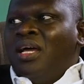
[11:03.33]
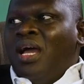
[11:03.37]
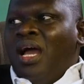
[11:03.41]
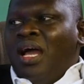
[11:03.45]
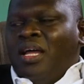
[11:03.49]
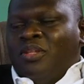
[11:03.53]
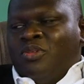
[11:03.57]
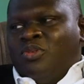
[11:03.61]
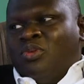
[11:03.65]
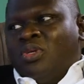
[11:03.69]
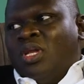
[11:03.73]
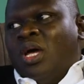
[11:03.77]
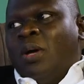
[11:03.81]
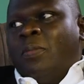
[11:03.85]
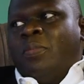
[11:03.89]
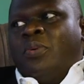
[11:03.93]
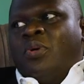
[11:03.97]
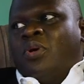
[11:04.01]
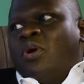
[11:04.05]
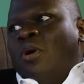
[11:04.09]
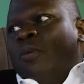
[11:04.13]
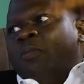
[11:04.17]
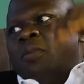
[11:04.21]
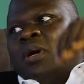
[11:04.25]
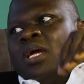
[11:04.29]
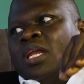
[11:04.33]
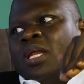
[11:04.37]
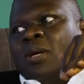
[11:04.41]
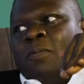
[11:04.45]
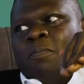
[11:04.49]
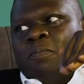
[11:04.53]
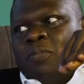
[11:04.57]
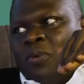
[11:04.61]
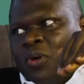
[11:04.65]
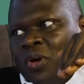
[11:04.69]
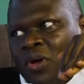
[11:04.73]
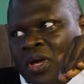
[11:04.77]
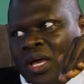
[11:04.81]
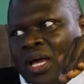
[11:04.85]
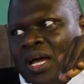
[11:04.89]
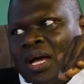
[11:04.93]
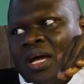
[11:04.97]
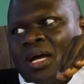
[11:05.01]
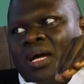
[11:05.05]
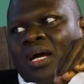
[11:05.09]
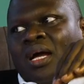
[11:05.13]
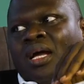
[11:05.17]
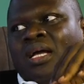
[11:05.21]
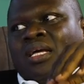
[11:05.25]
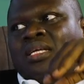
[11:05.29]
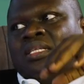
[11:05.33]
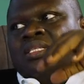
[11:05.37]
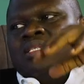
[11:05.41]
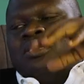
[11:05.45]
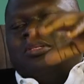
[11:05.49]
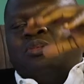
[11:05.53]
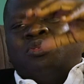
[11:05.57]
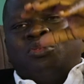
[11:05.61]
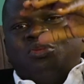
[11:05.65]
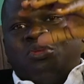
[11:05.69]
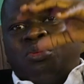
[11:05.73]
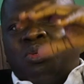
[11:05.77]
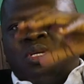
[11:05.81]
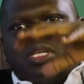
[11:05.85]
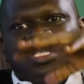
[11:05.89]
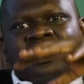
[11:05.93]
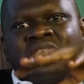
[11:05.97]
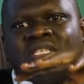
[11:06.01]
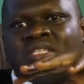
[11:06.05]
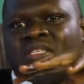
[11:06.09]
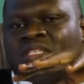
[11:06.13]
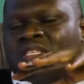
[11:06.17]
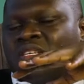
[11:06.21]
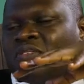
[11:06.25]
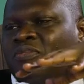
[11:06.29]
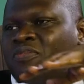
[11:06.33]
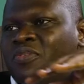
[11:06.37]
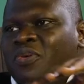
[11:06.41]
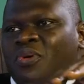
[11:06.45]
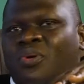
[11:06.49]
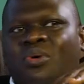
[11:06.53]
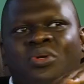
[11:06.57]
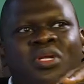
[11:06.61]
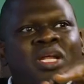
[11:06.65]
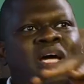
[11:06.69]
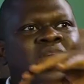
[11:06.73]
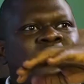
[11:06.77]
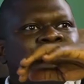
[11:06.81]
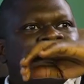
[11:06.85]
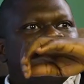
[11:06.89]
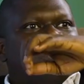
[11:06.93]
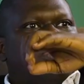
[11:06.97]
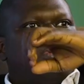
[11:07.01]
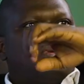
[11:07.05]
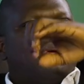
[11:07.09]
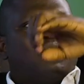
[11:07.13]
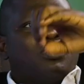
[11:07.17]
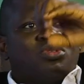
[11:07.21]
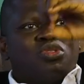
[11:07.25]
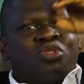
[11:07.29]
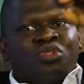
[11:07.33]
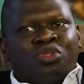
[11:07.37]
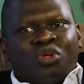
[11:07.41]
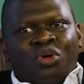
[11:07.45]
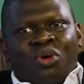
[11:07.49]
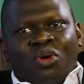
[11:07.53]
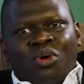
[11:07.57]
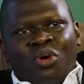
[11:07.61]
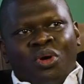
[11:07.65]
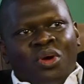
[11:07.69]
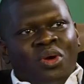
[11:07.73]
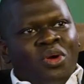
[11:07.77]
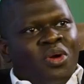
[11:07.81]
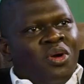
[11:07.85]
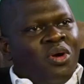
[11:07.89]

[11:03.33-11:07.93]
and to now become an employer, and because it's difficult now, you're not sure